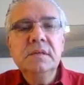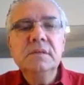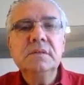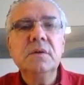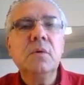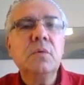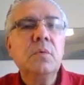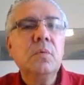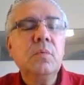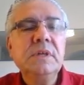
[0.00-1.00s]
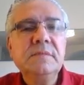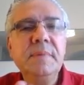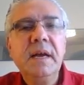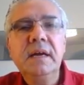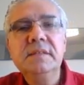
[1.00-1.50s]
So what's
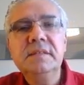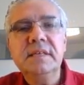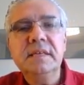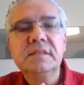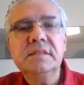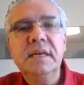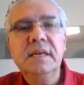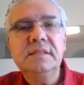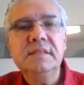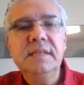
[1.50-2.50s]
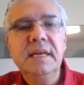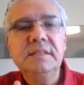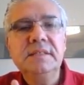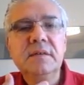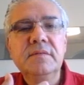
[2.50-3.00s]
behind this exercise is the
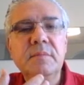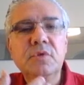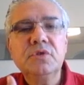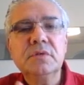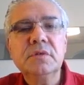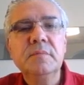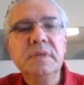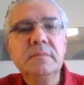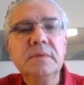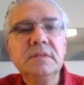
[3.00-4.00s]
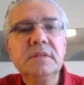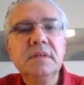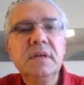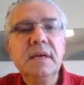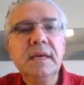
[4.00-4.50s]
idea of emotional commitment
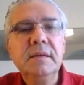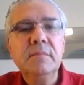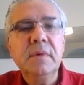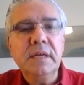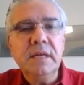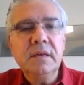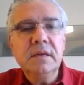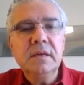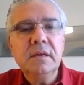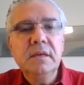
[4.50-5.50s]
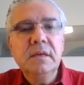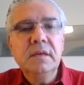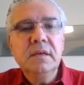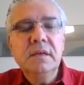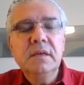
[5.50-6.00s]
and money.
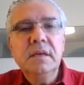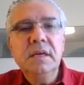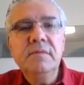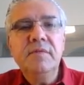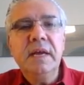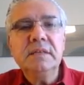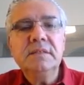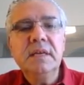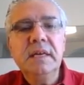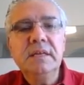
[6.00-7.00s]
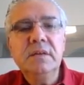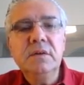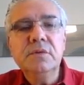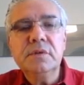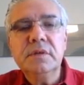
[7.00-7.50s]
In fact,
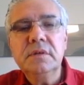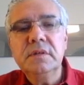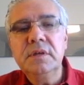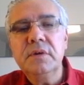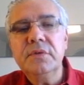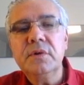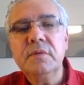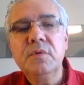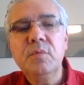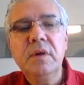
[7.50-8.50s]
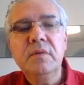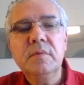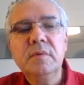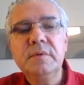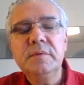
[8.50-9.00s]
Ellen Luke, the author of The Way of
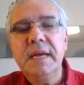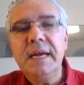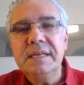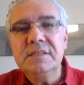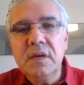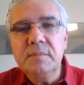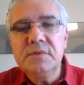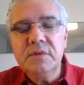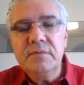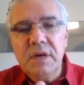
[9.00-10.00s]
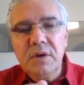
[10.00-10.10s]
Woman, has observed